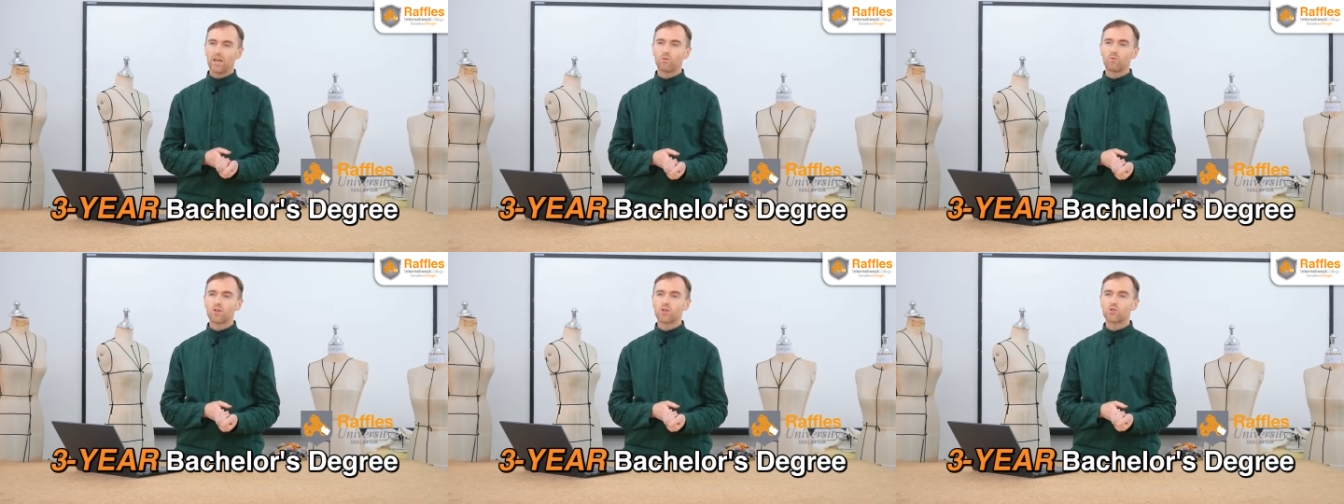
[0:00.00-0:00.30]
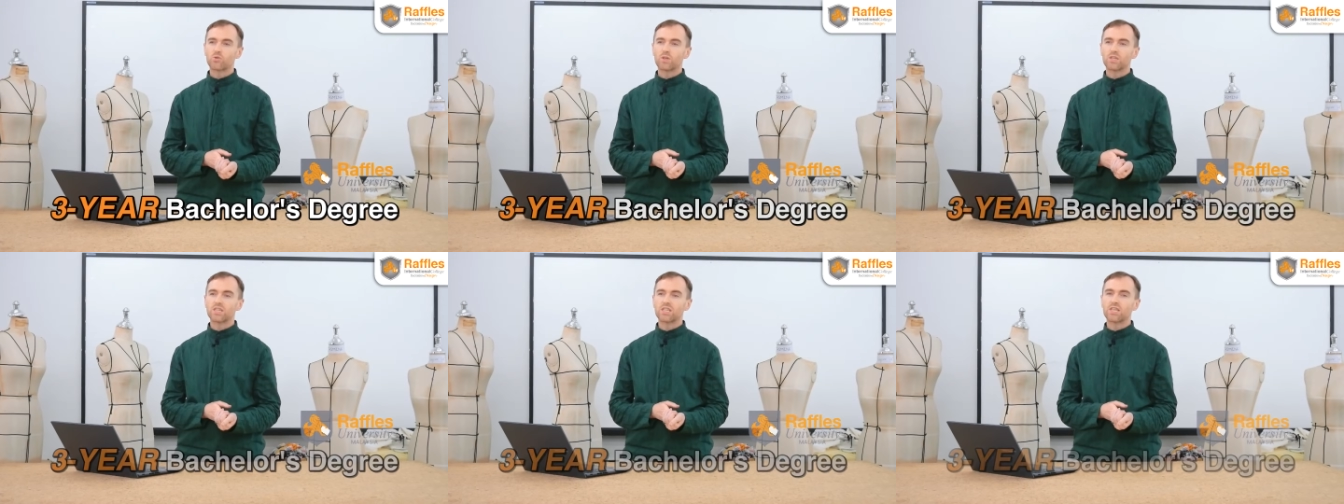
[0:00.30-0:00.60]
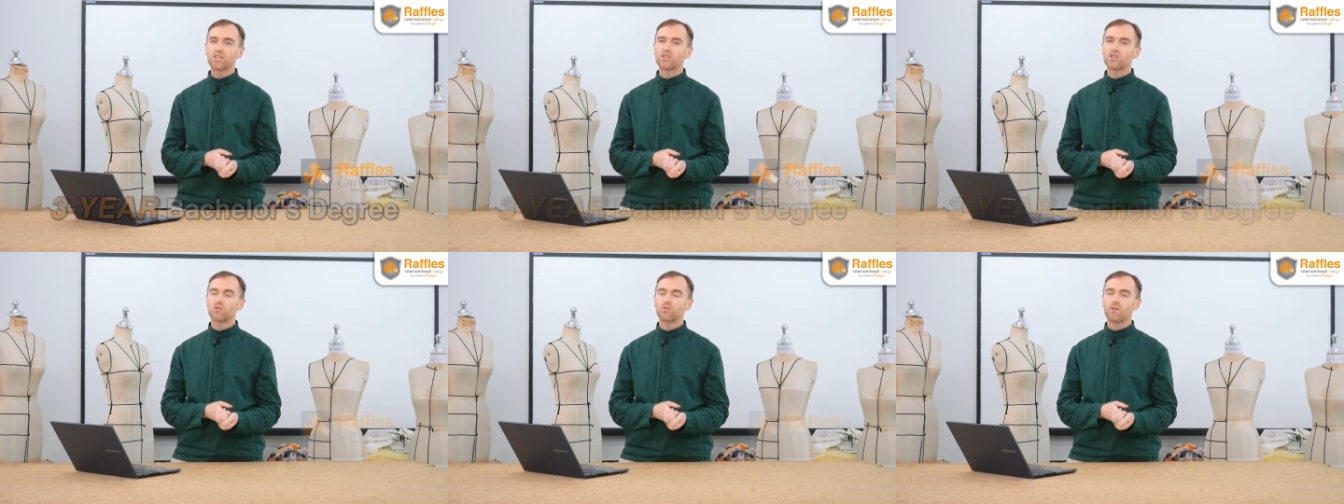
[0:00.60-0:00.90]
in which we
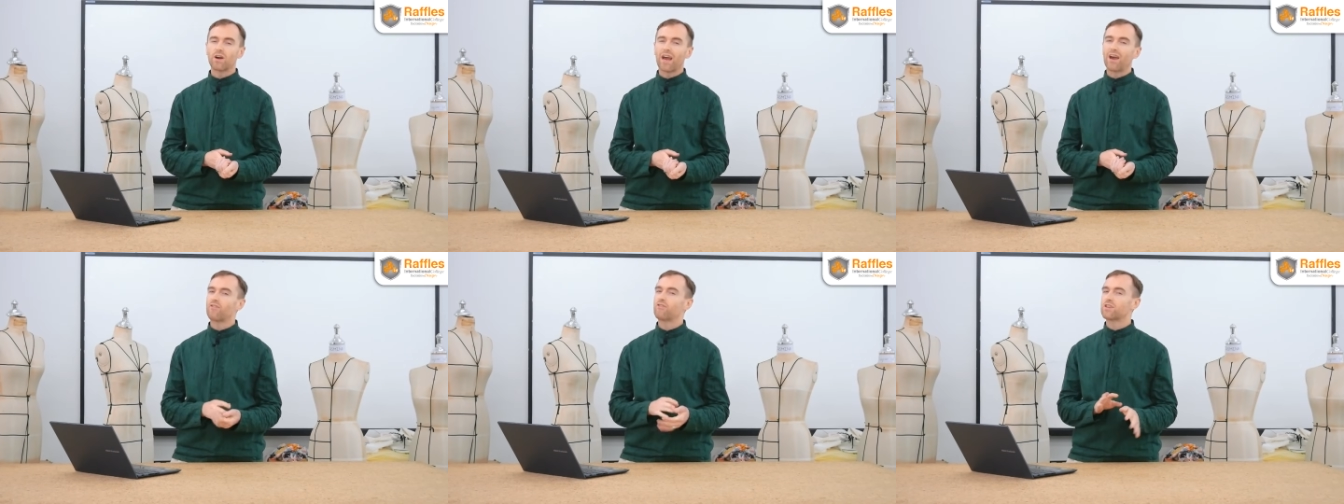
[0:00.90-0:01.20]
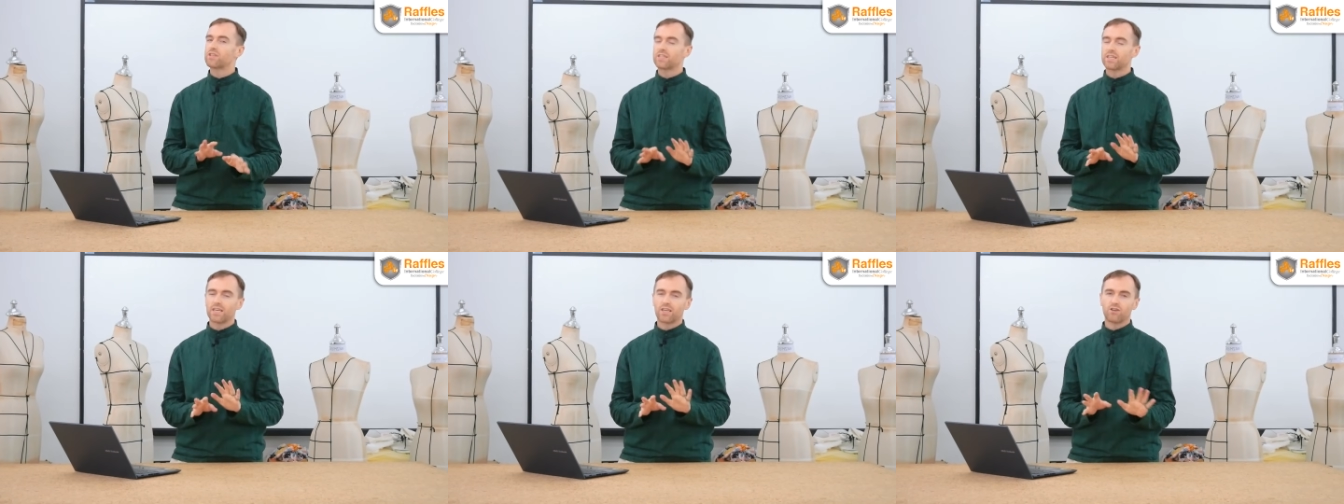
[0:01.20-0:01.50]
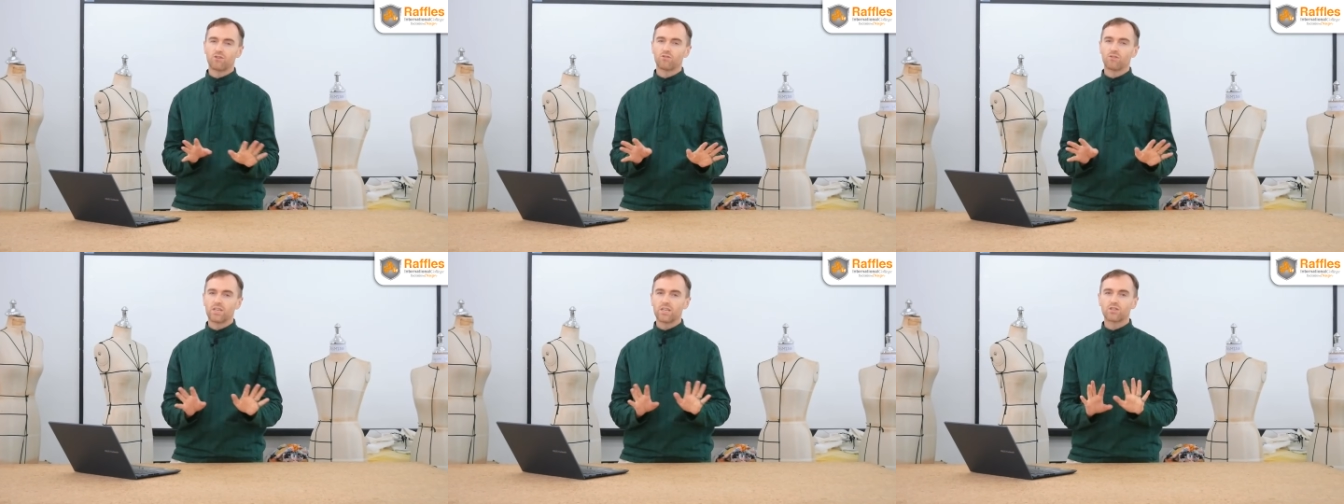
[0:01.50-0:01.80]
teach you everything
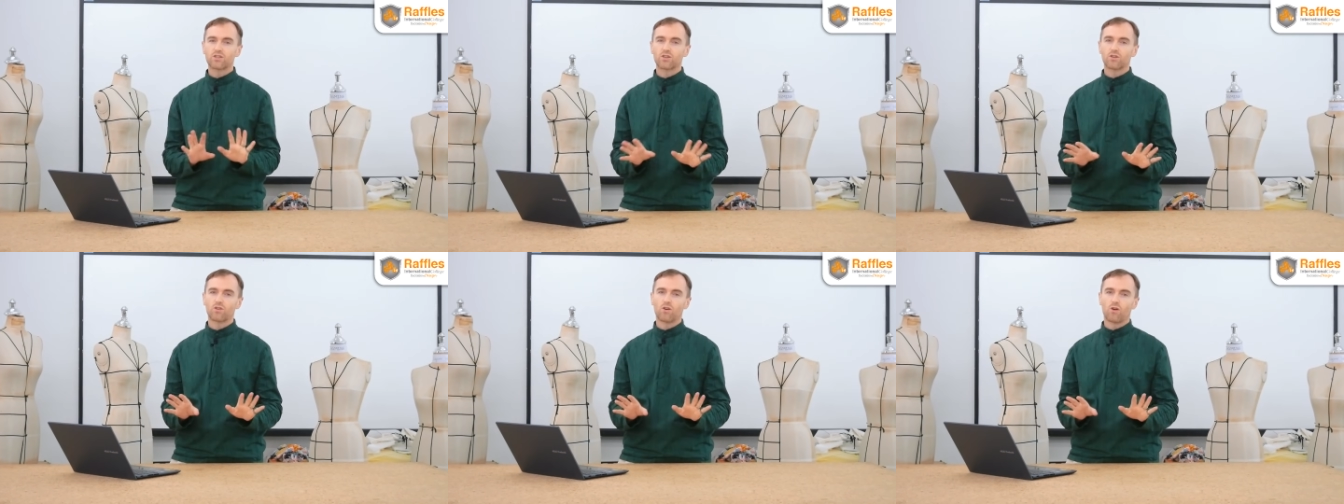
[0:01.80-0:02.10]
you need to